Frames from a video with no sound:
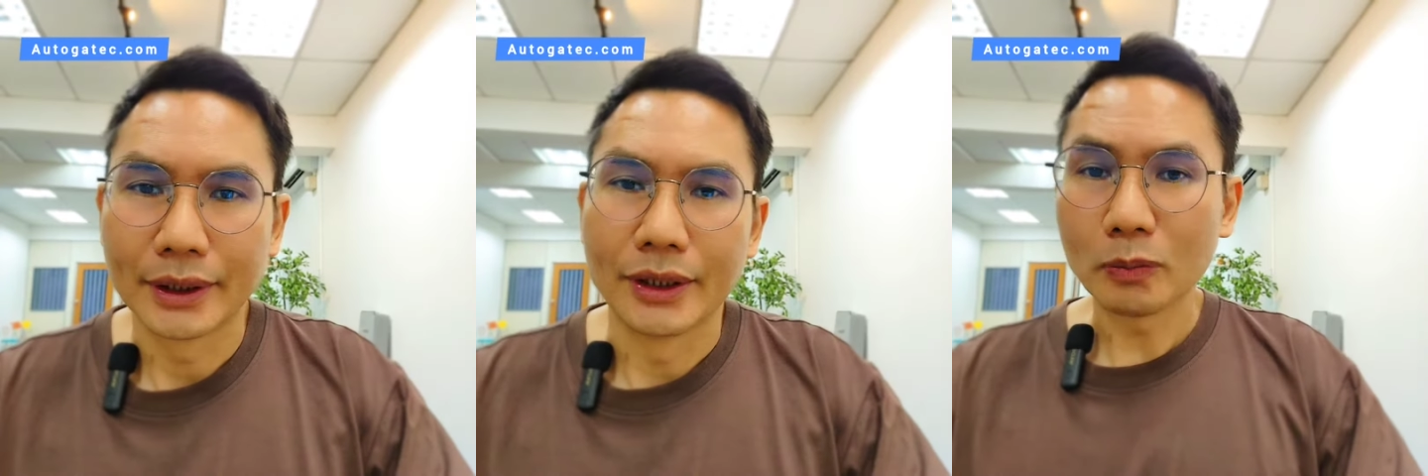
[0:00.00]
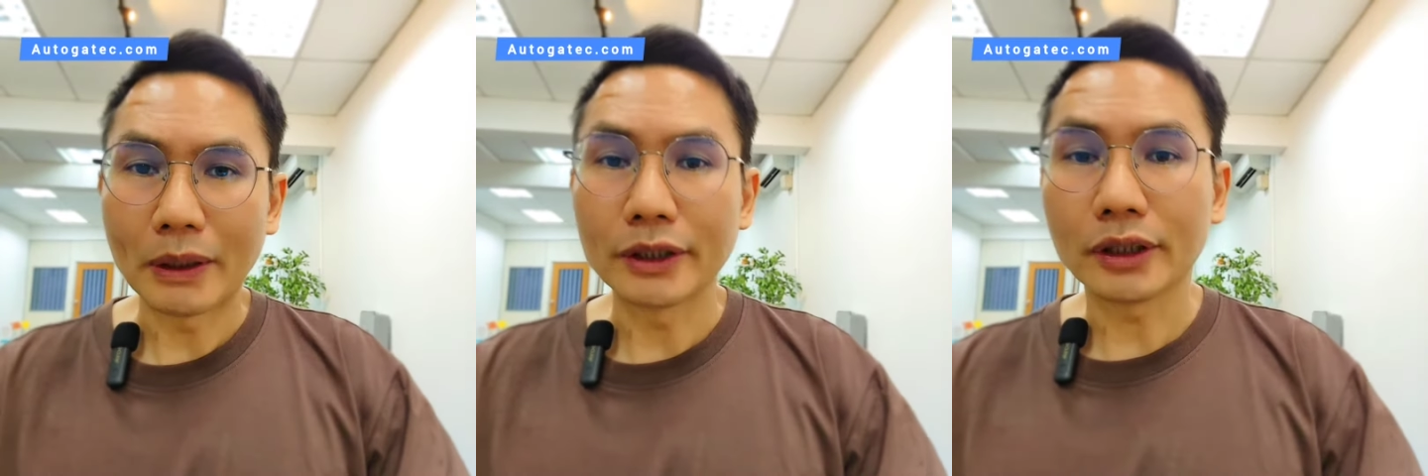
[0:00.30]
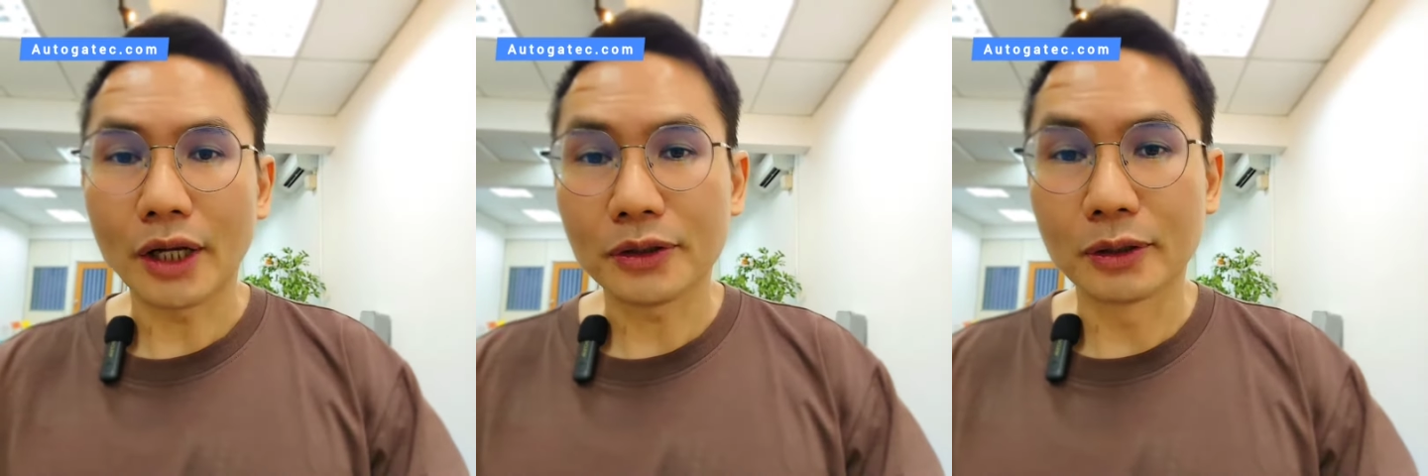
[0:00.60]
Nobody
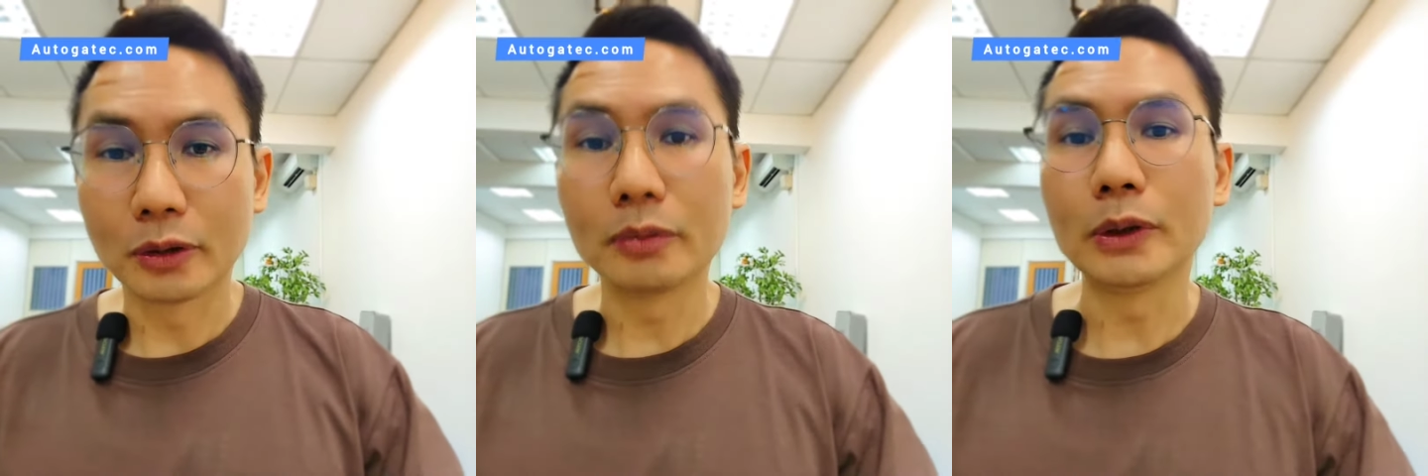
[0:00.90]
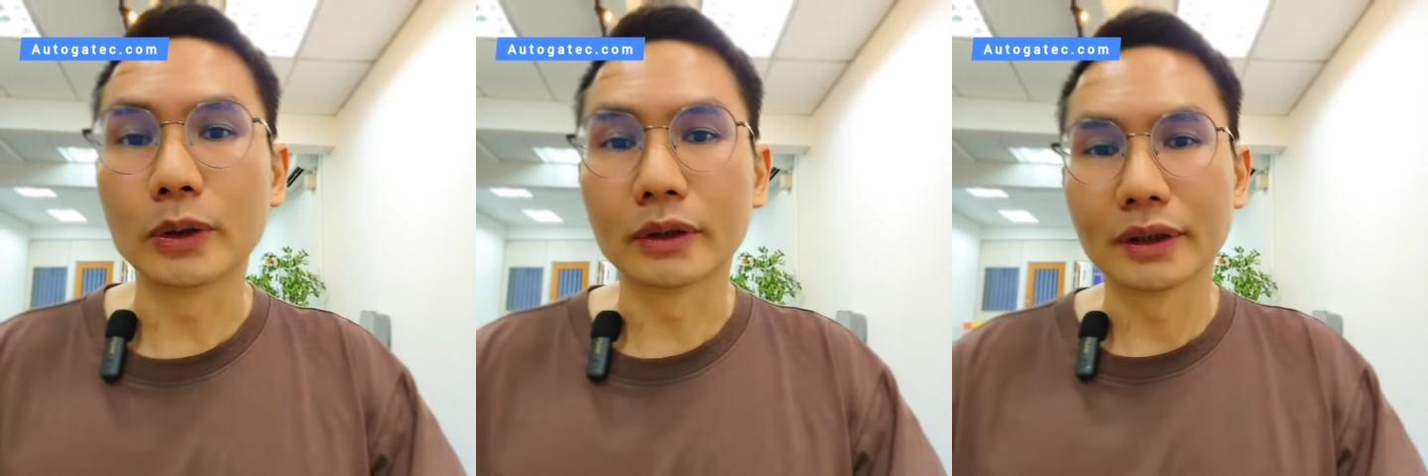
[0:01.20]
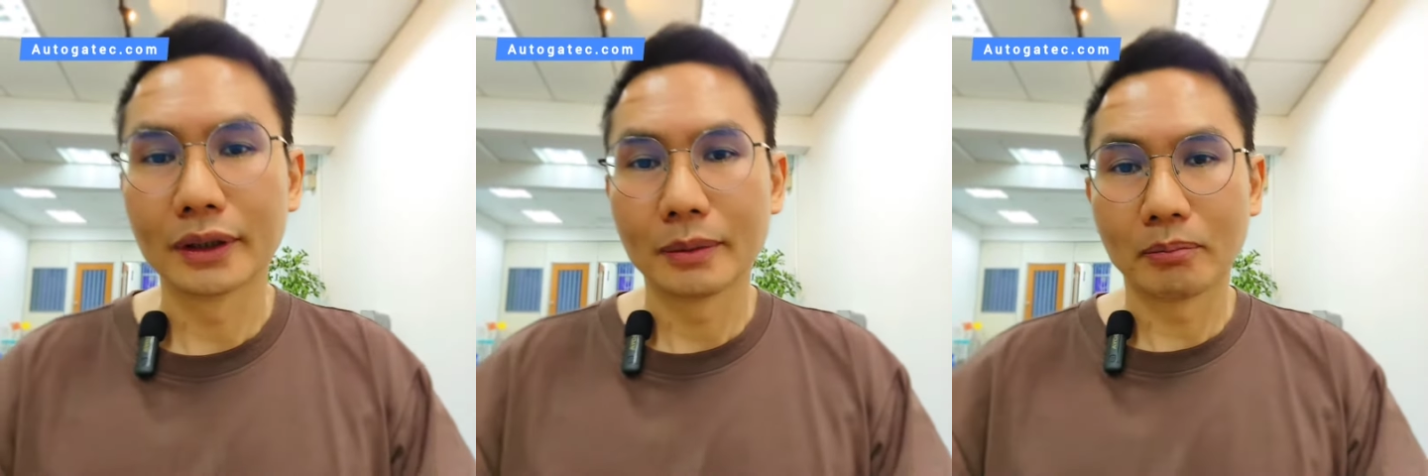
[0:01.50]
touched the remote,
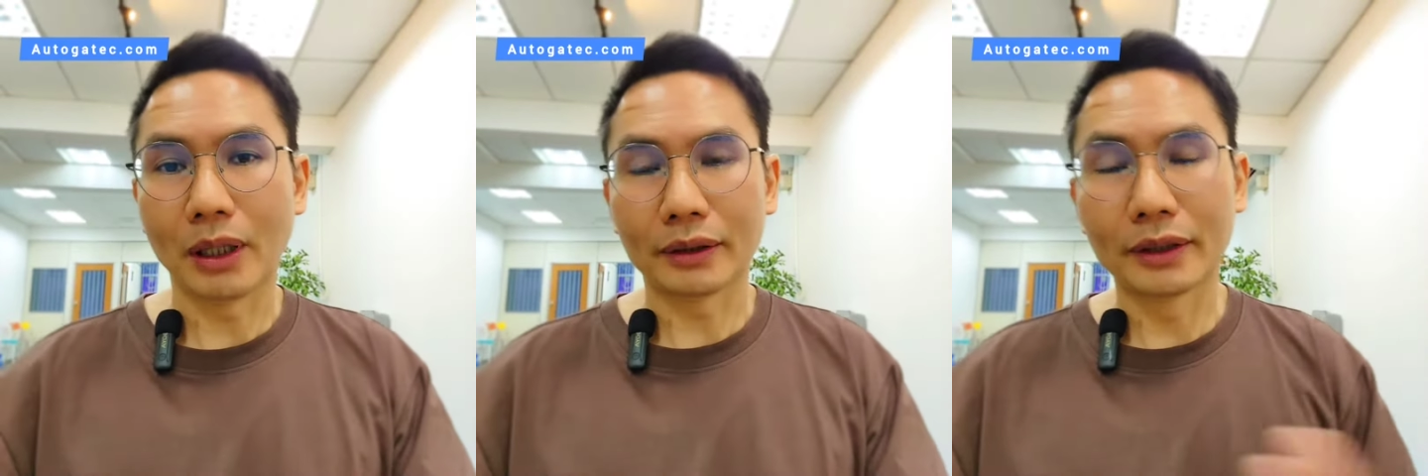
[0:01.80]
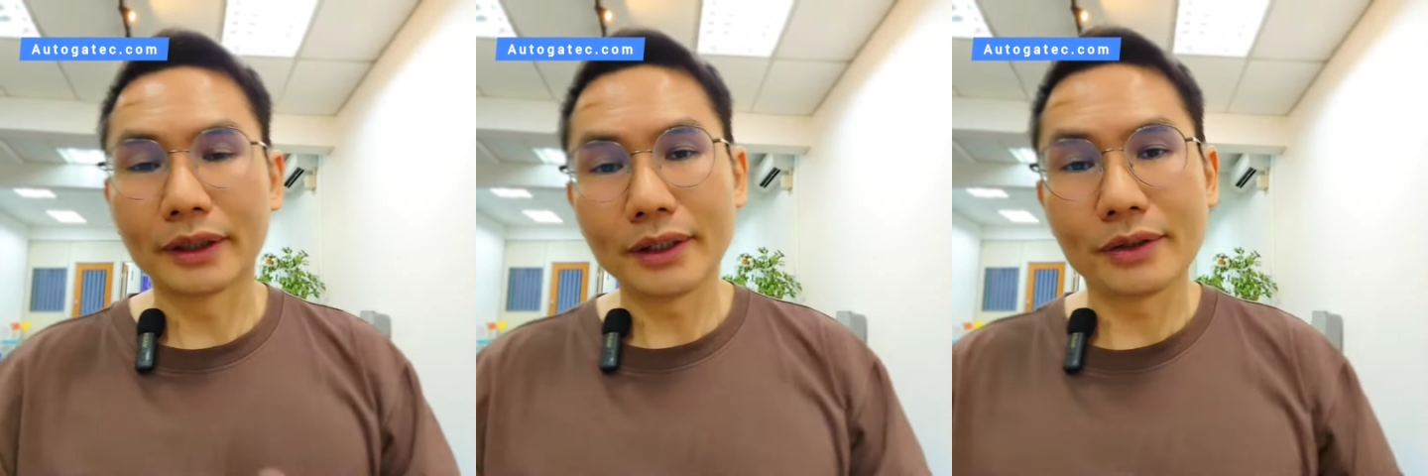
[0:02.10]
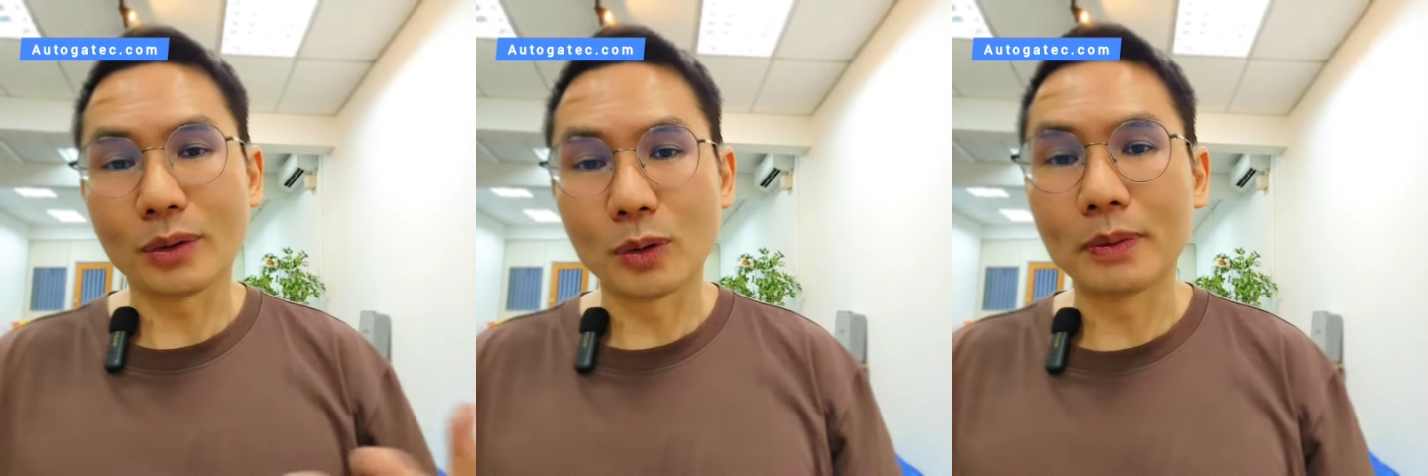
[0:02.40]
but the gate
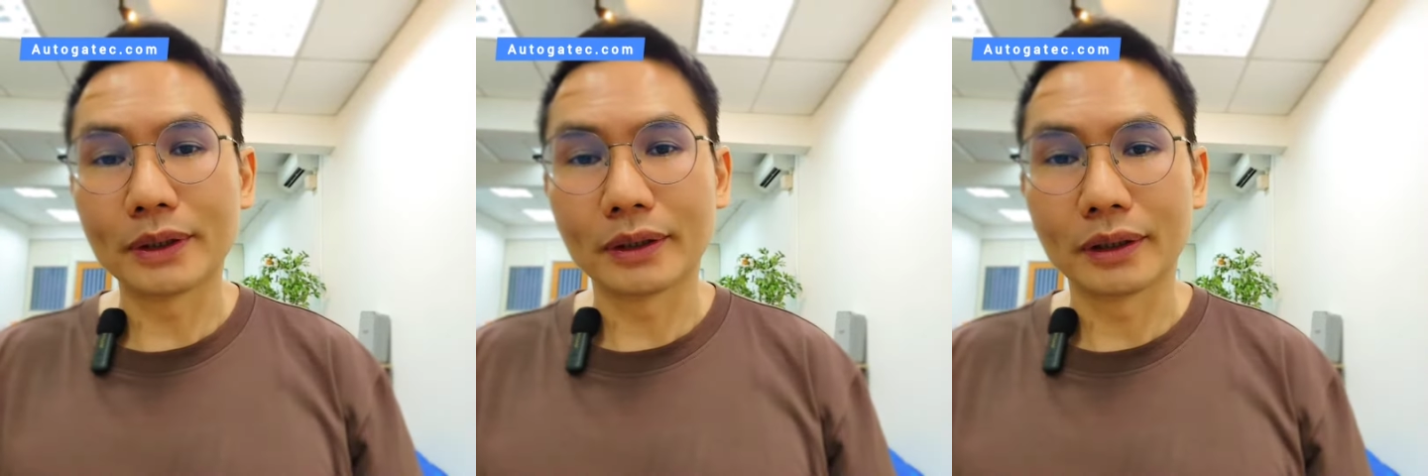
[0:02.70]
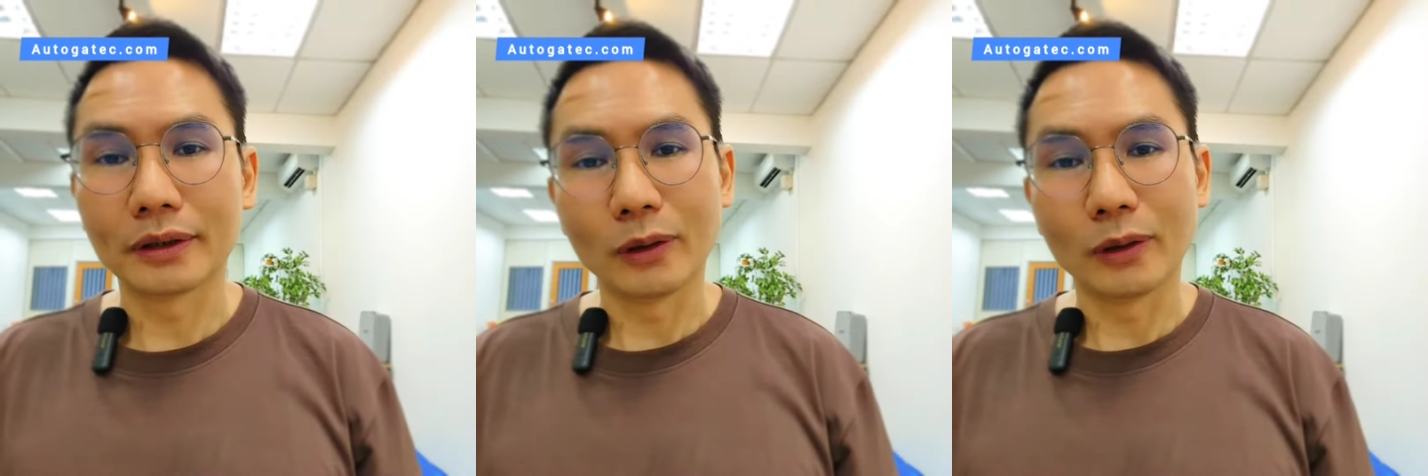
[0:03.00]
is open.